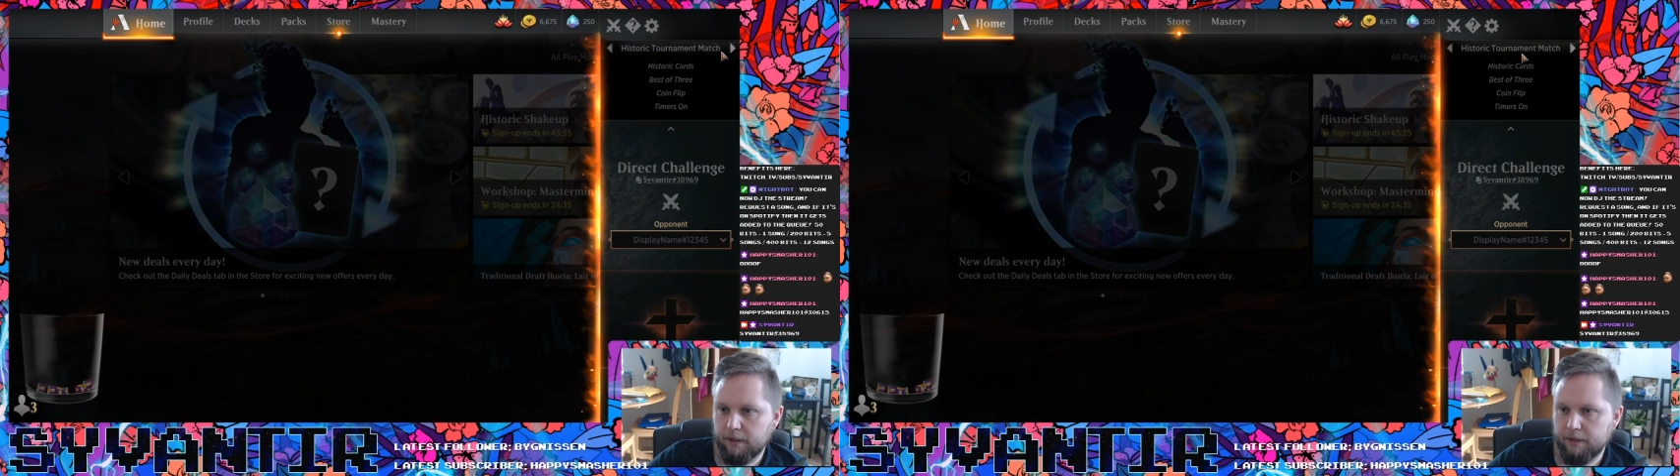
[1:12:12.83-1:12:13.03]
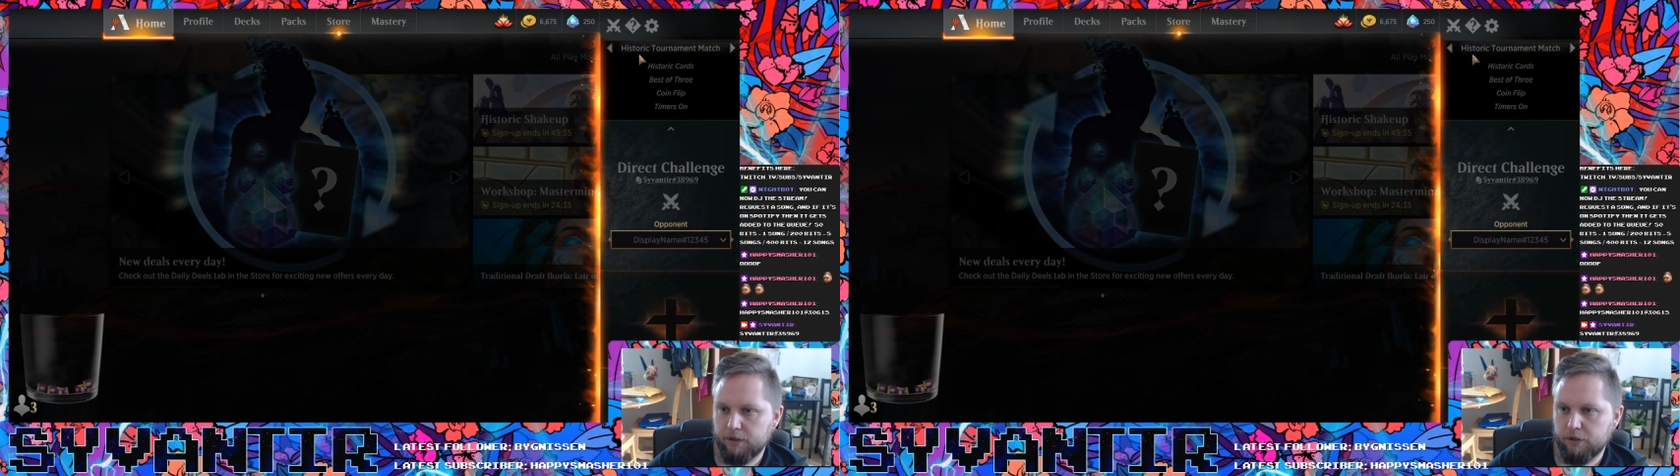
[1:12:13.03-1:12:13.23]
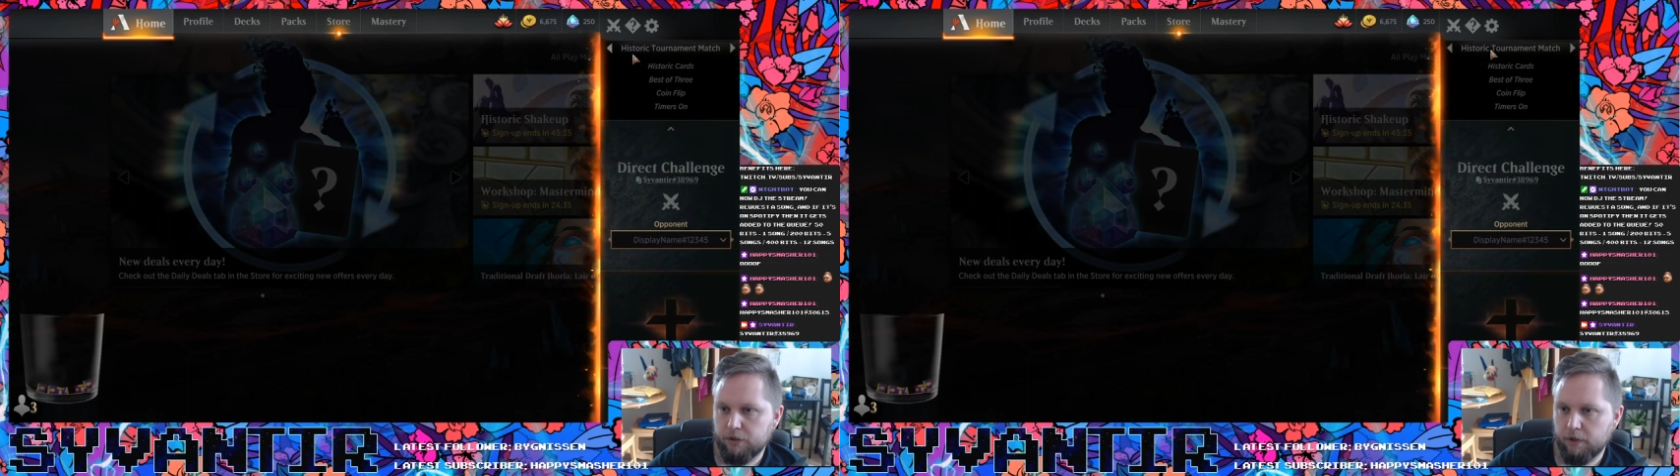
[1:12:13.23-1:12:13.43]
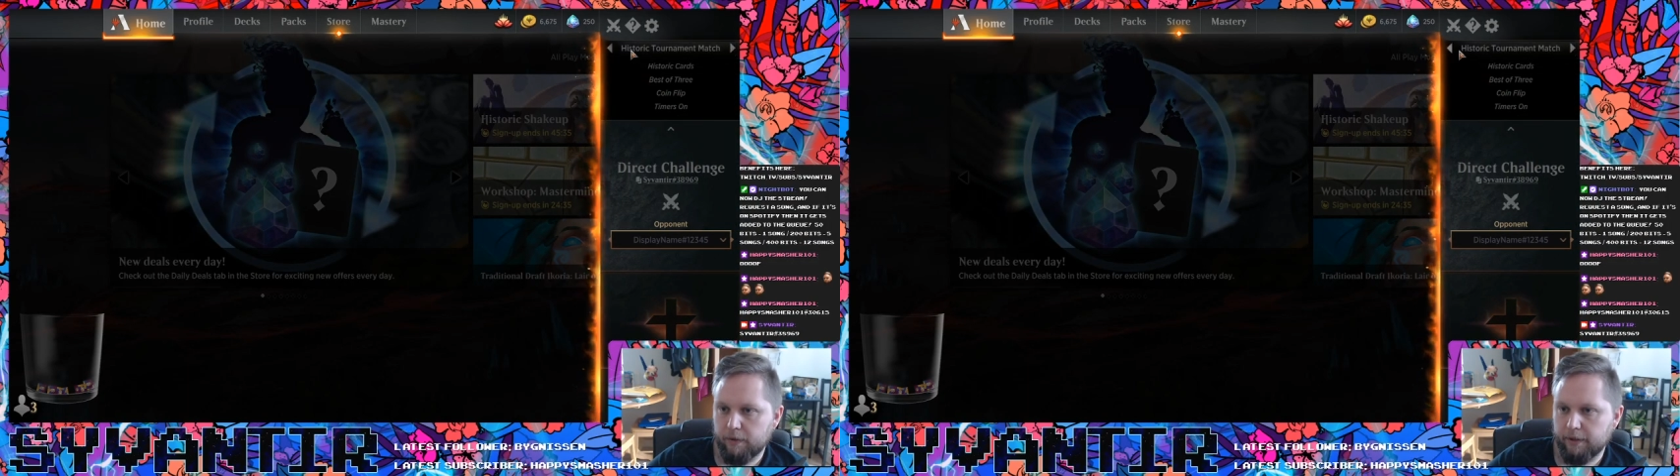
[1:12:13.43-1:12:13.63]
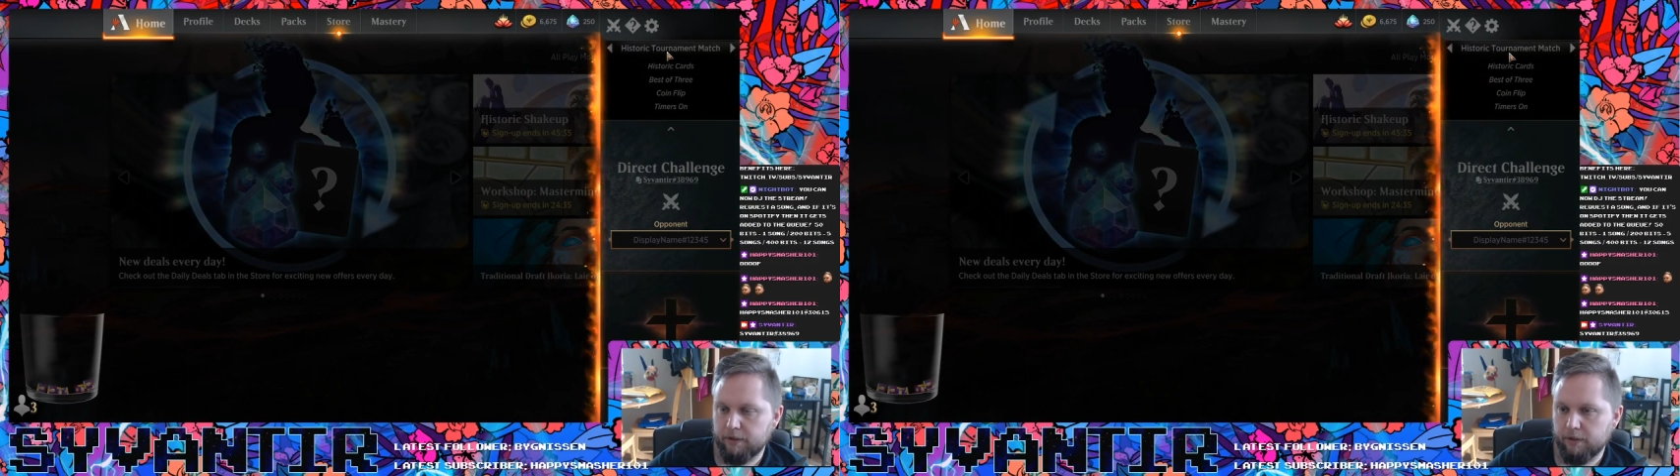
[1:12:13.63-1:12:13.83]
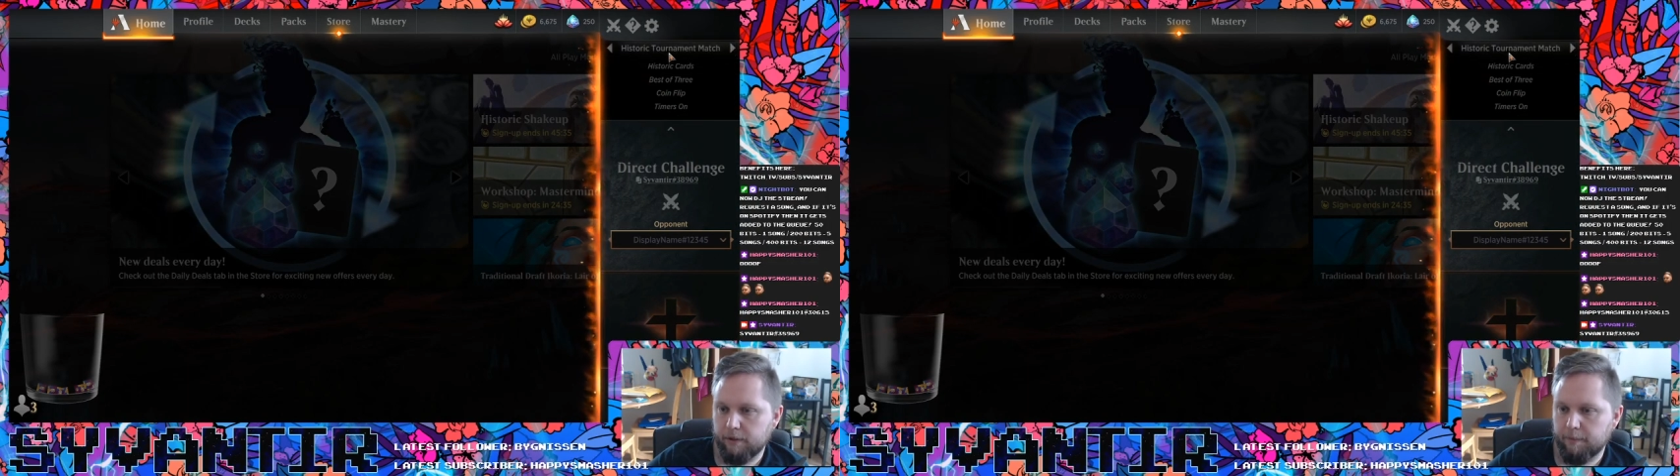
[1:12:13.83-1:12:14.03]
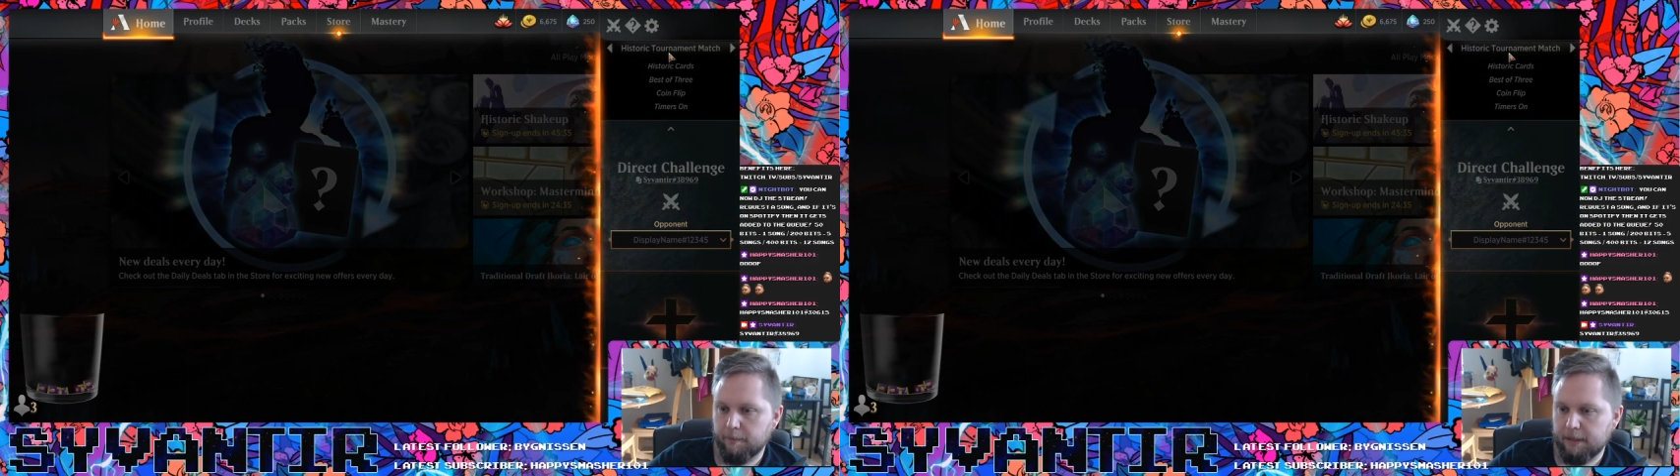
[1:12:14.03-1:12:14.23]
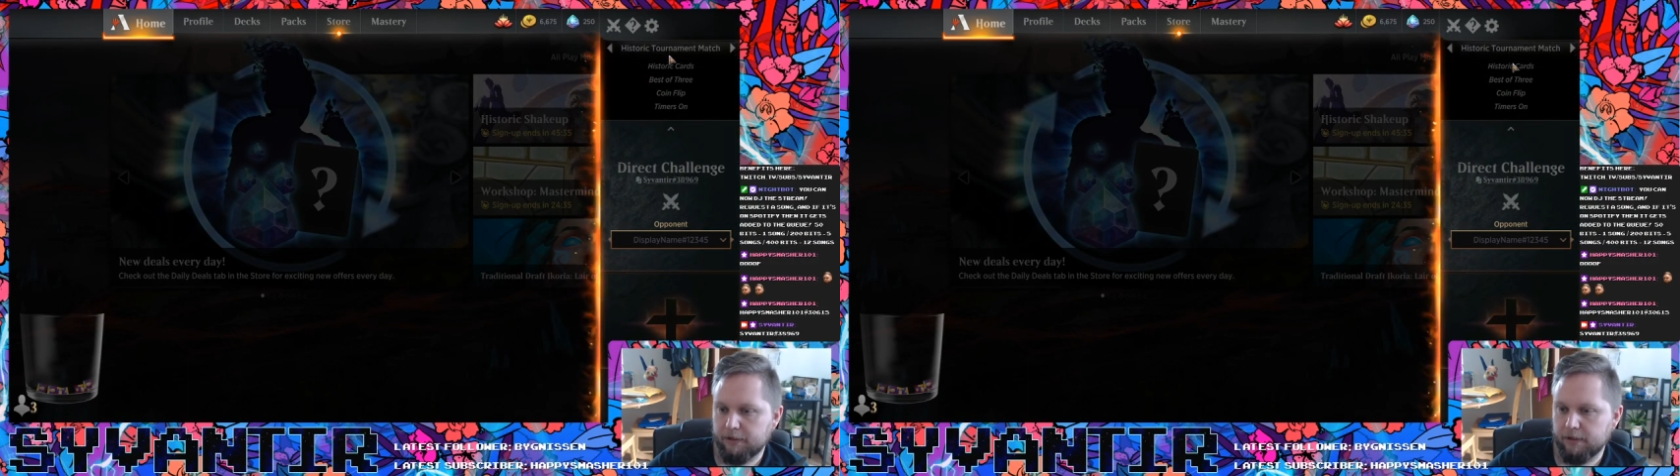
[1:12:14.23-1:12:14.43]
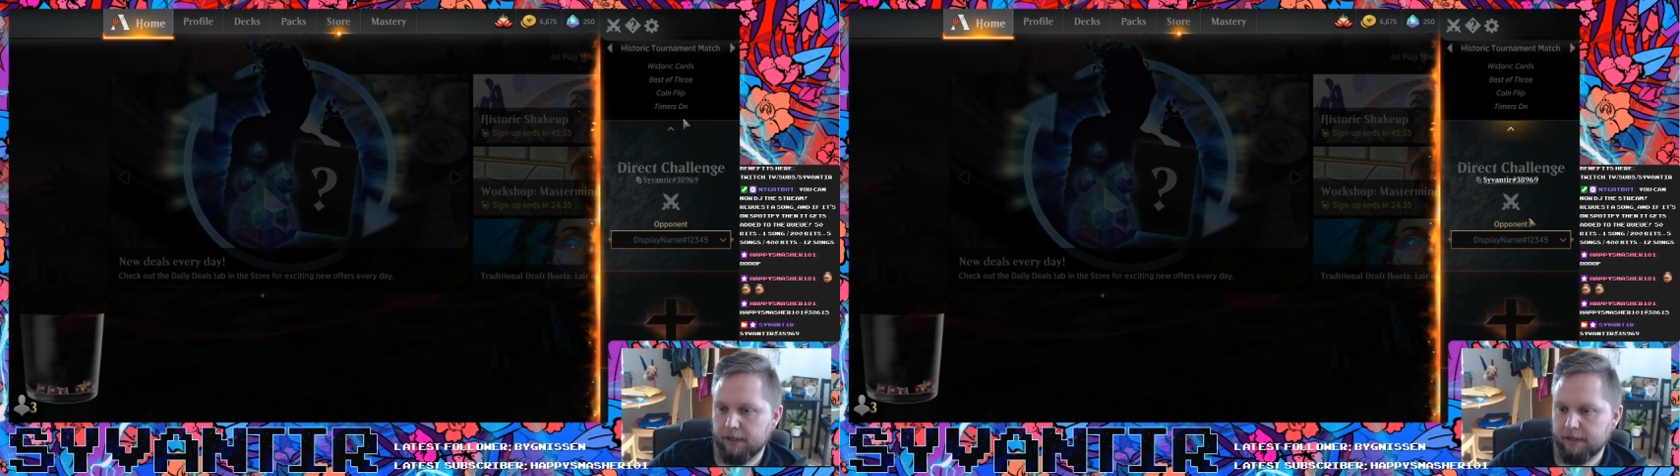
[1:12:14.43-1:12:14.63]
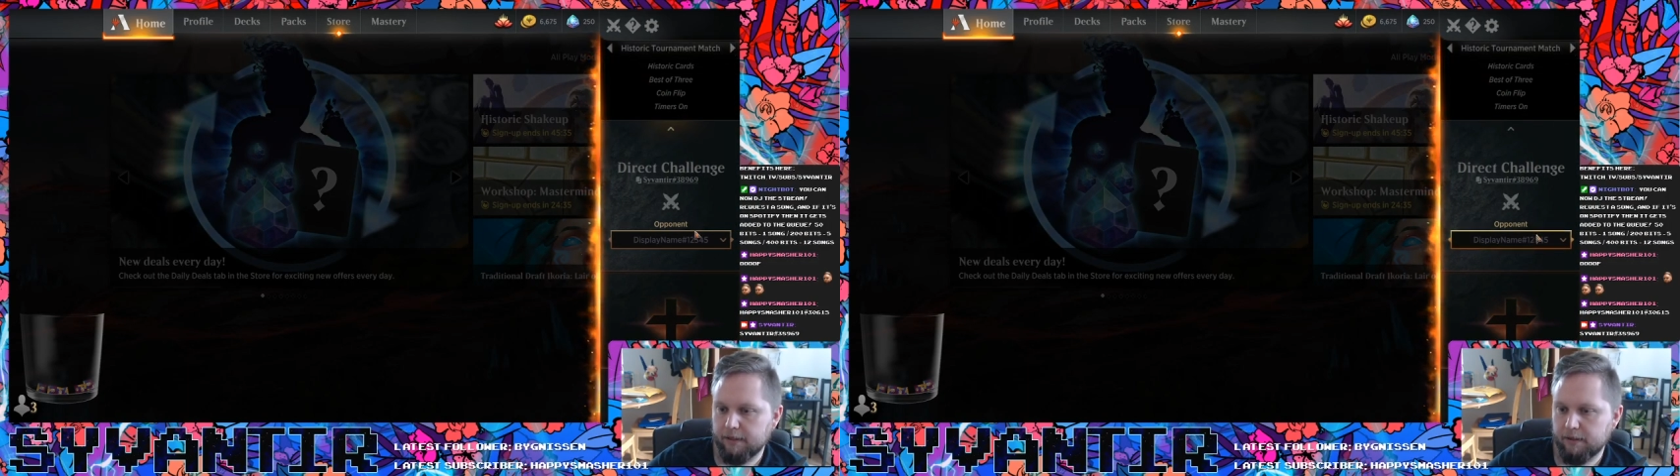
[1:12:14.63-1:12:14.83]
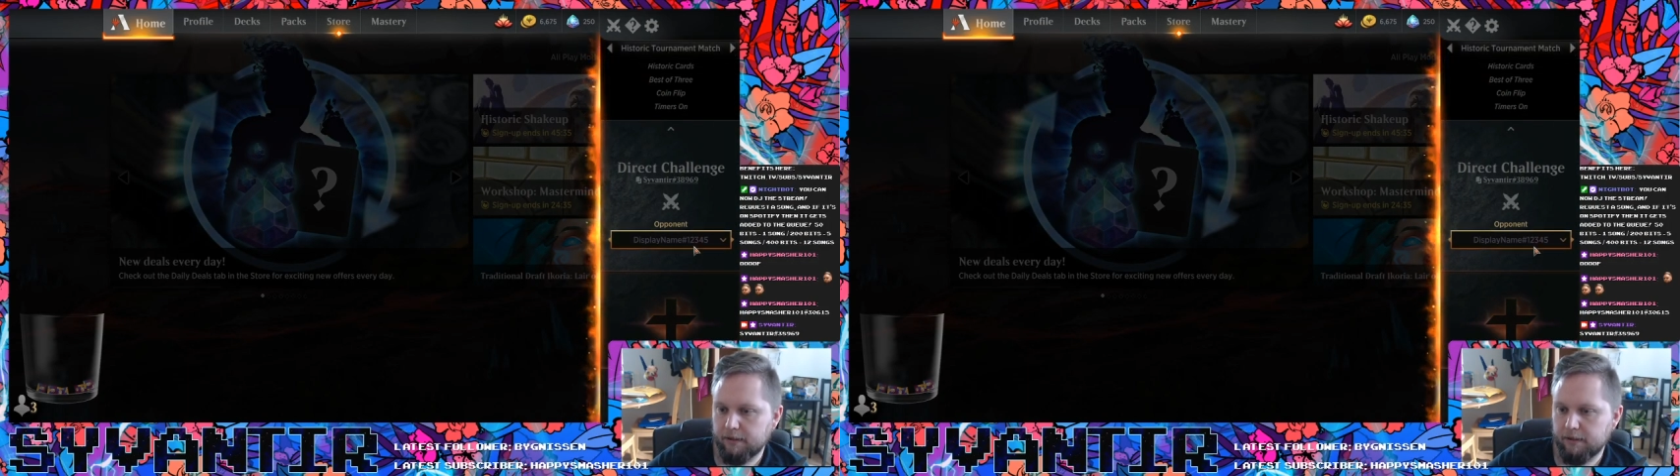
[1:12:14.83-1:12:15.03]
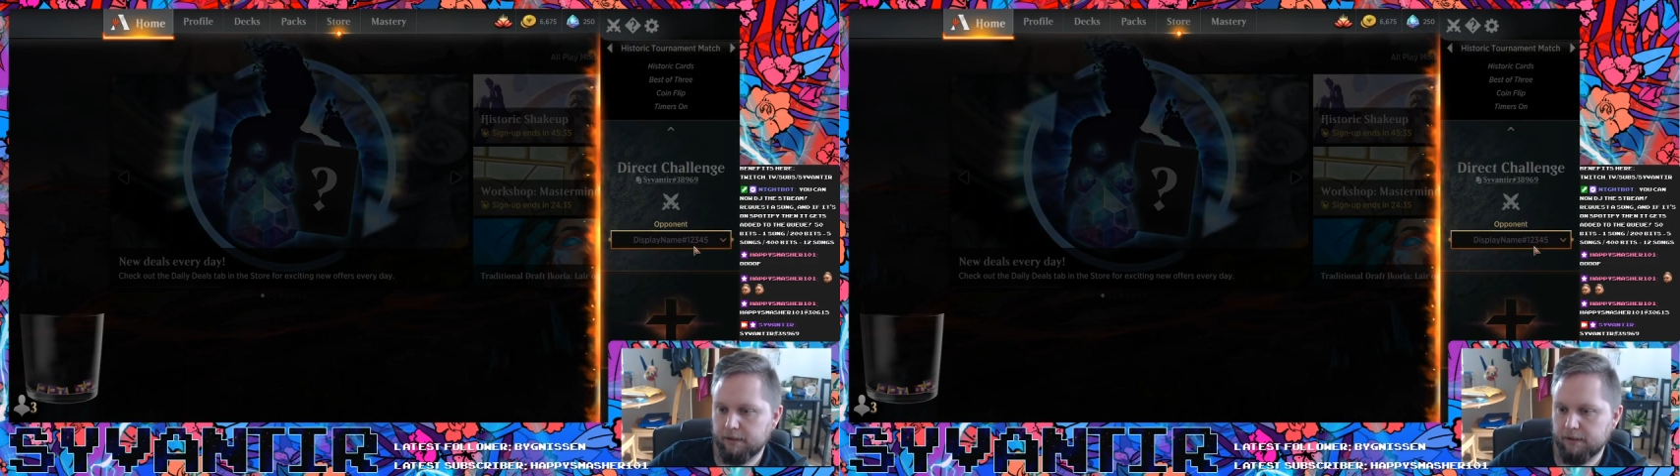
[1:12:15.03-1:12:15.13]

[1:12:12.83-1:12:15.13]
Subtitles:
historic tournament match selected.